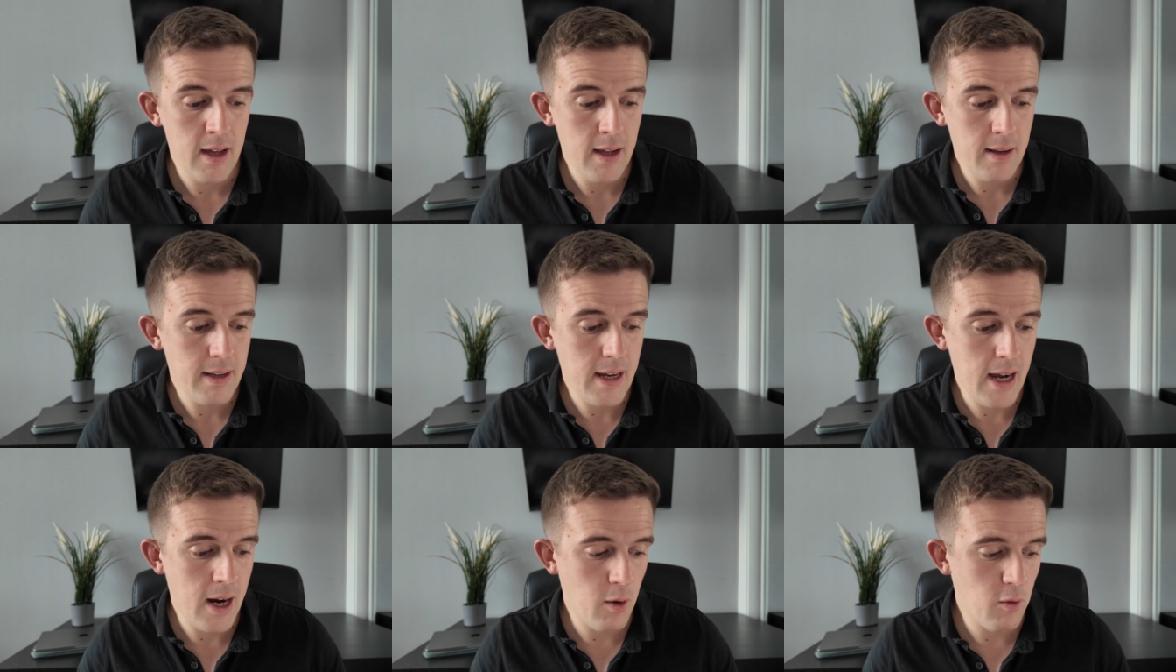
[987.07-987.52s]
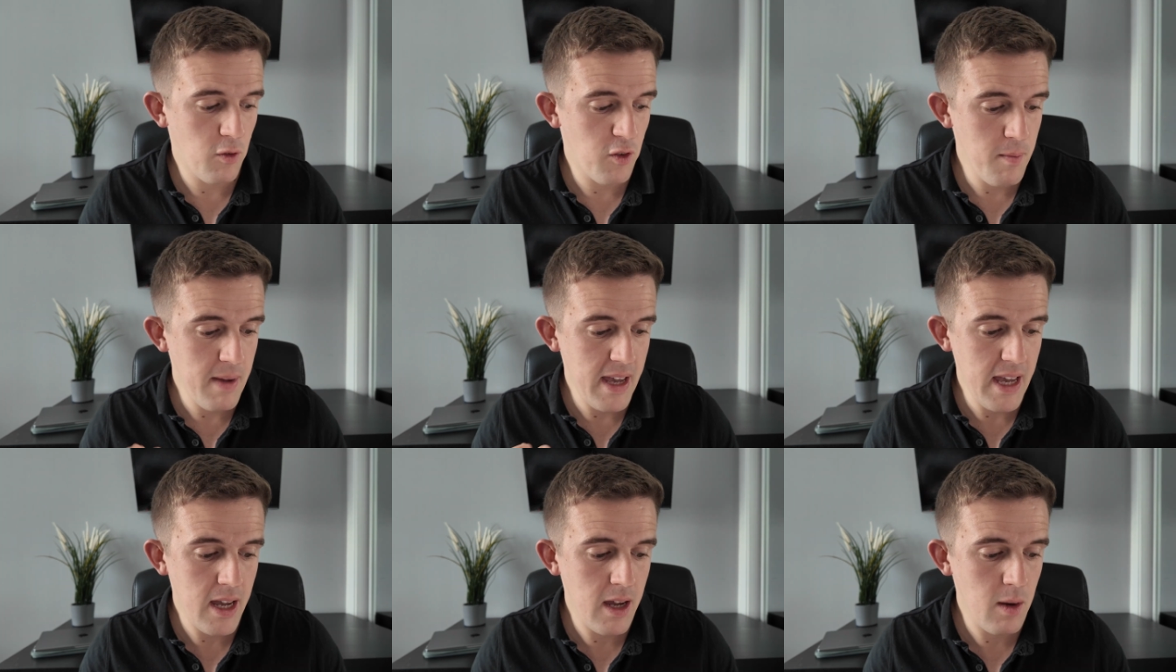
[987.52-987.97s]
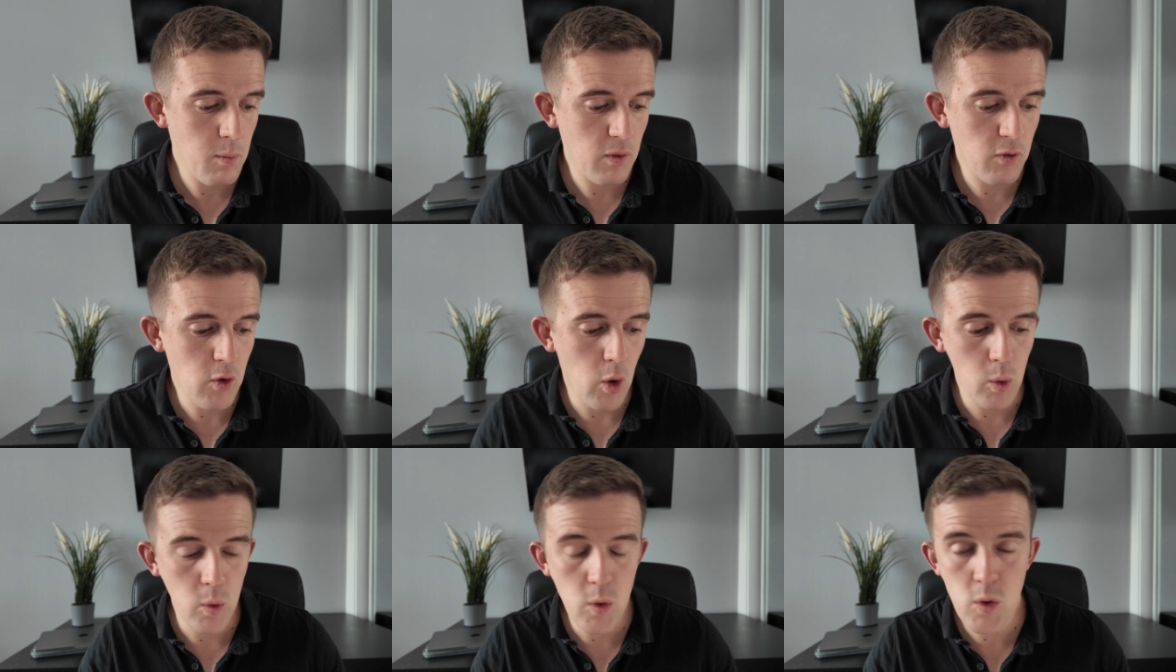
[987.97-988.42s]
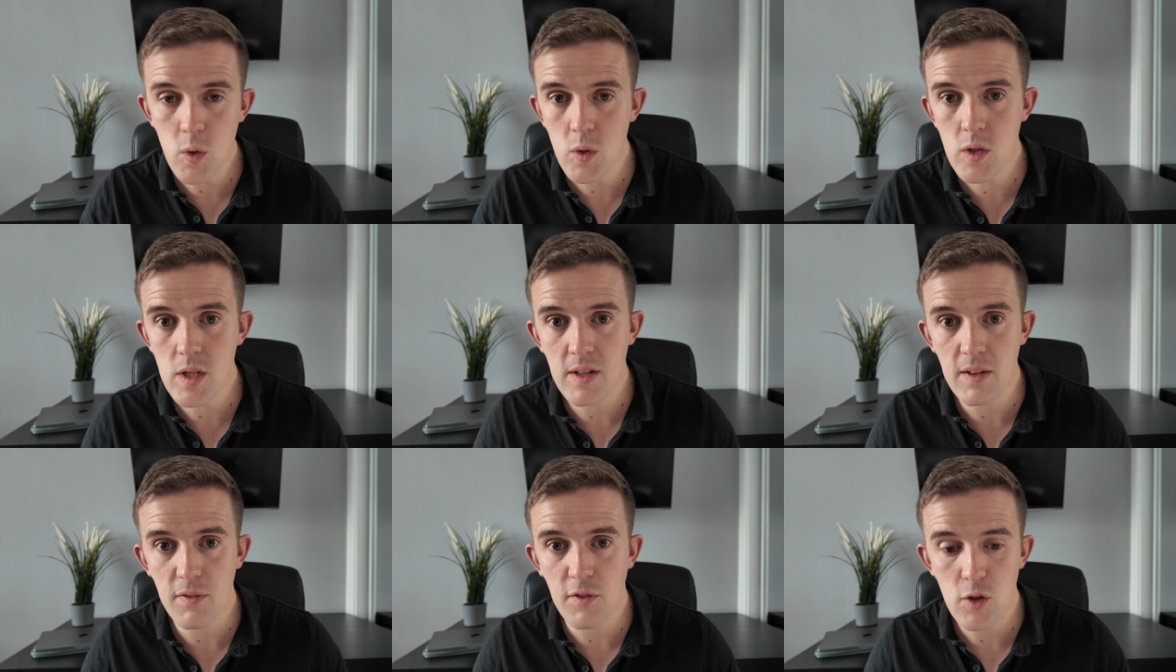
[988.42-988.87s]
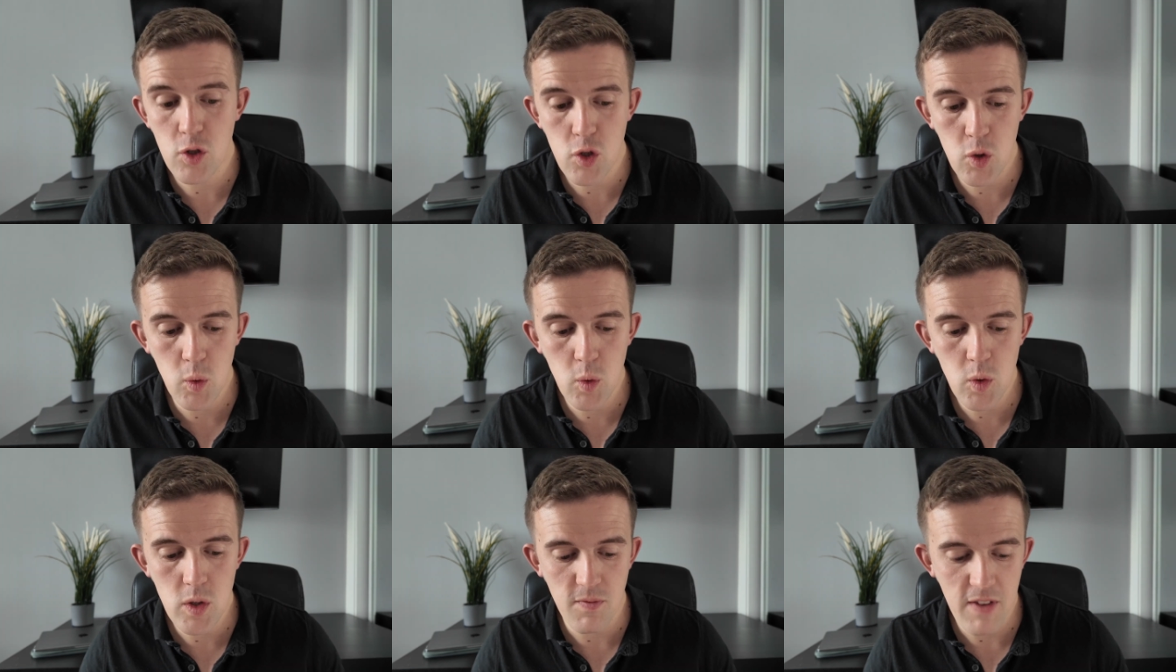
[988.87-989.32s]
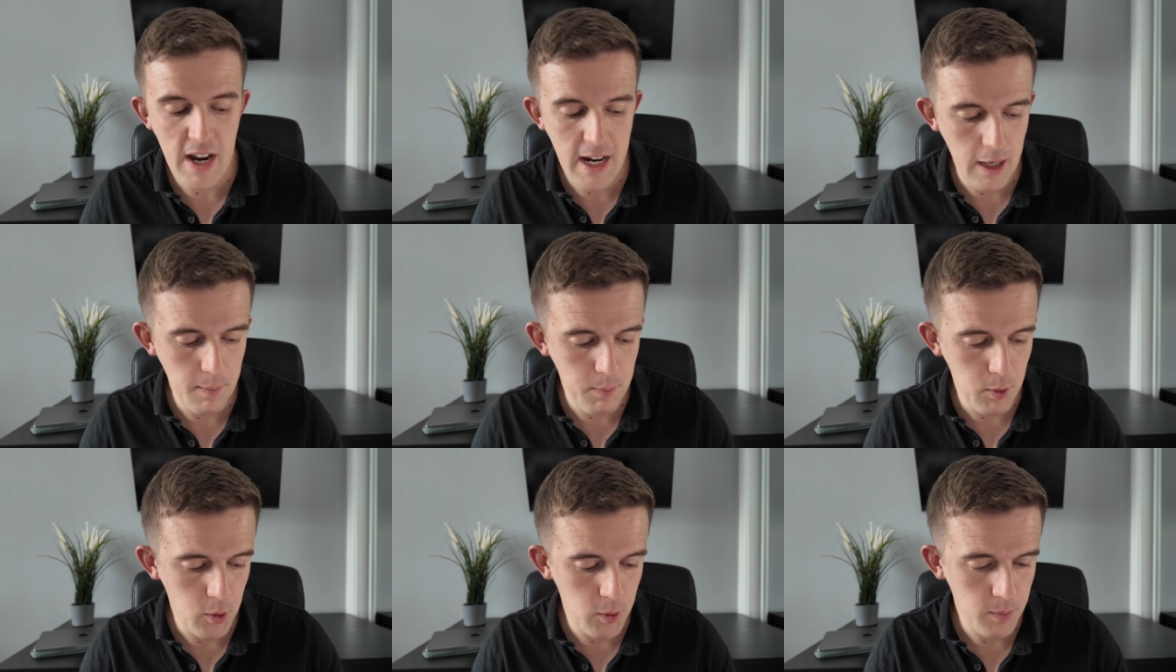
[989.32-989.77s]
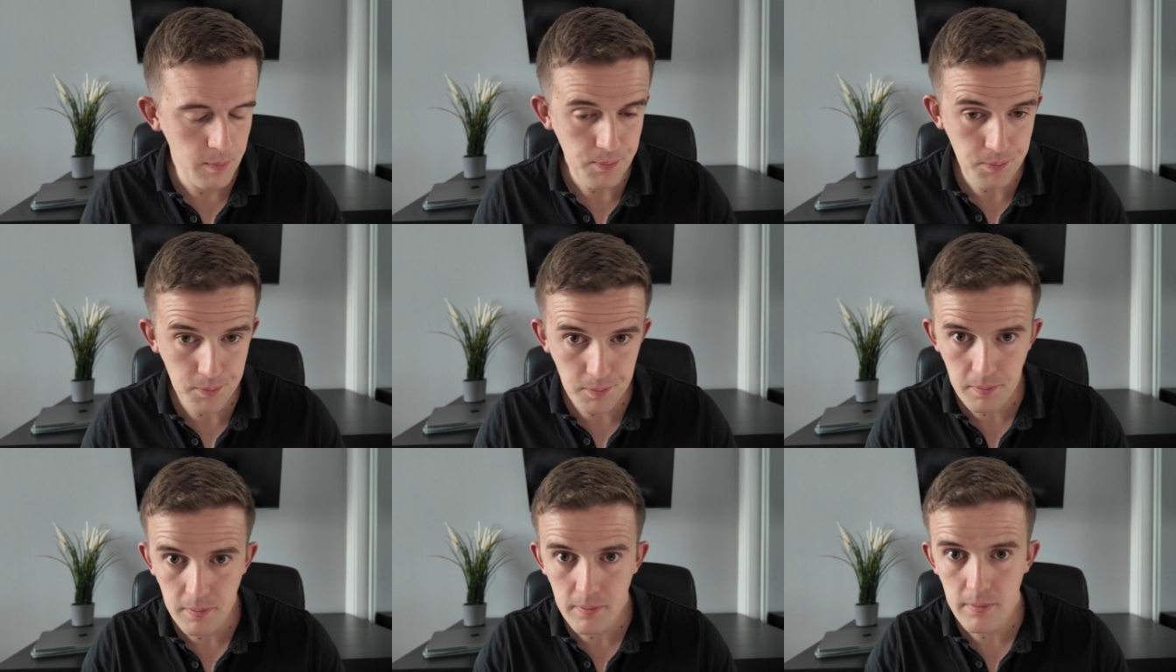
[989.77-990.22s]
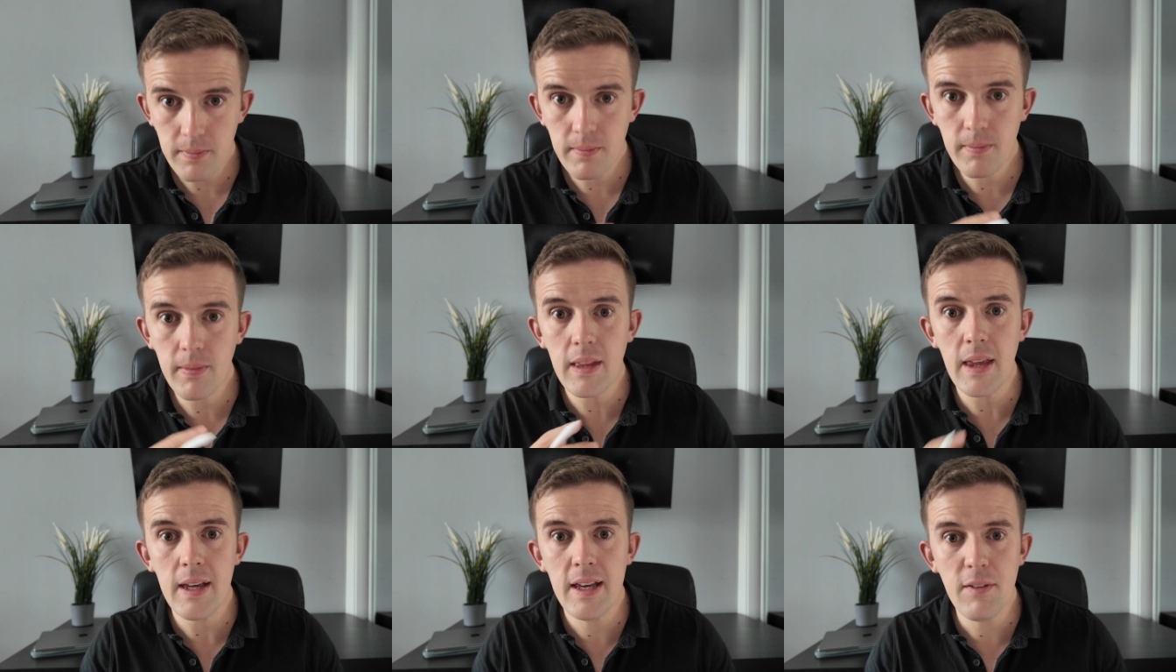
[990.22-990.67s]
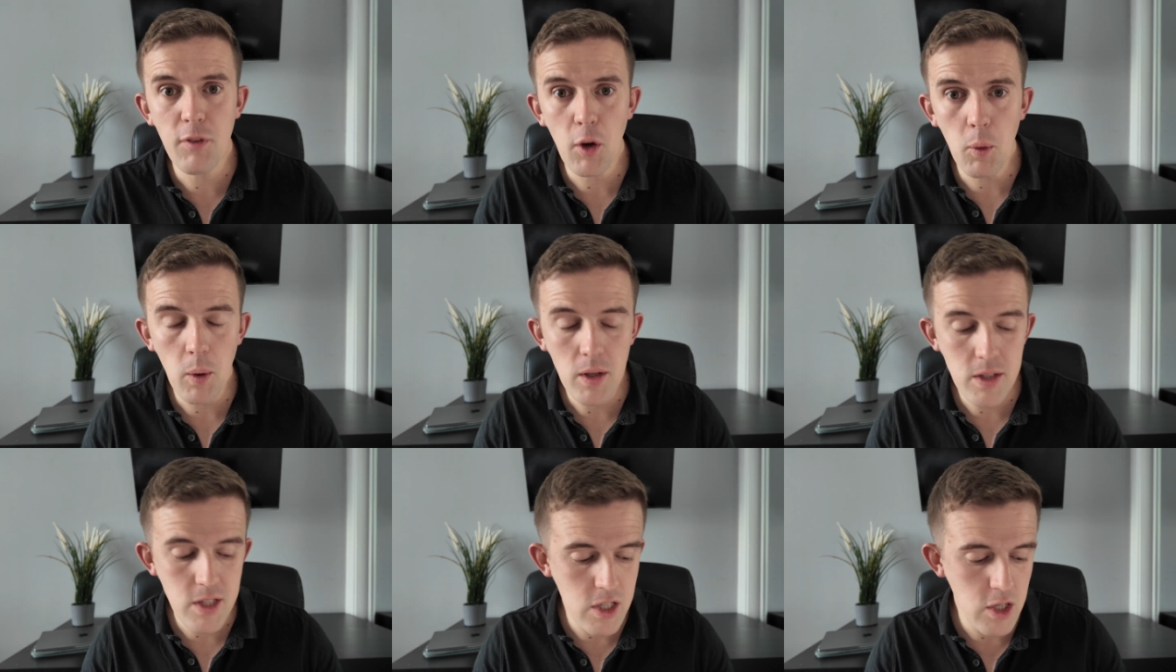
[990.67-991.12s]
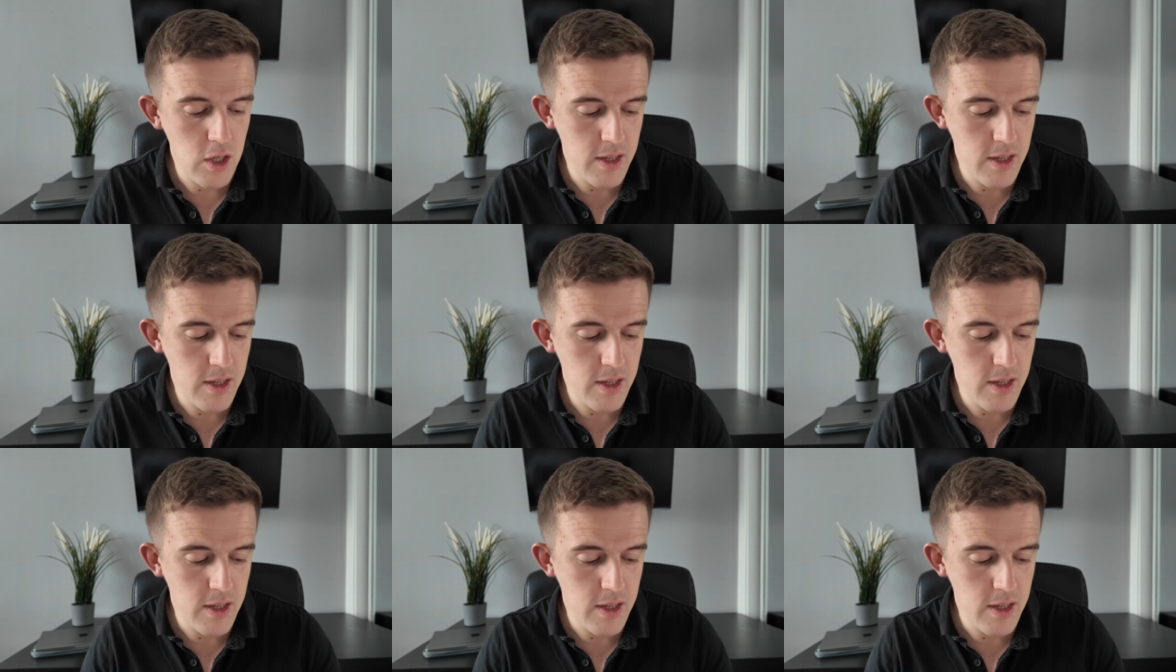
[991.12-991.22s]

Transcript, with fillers: Now, from here, we've got all sorts of different tools available. If I wanted to